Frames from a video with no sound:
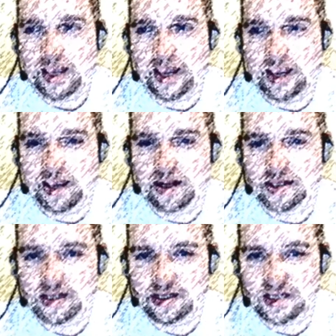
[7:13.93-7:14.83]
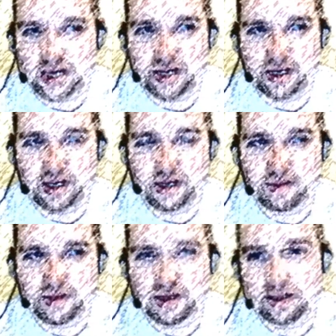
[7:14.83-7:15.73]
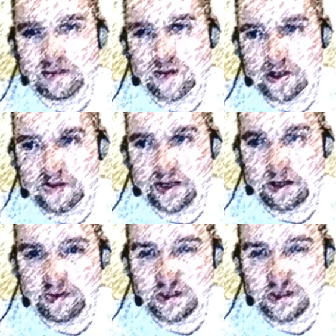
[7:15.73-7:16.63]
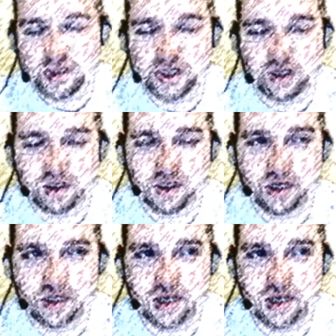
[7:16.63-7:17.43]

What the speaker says: And as I stated in the first video of this particular series,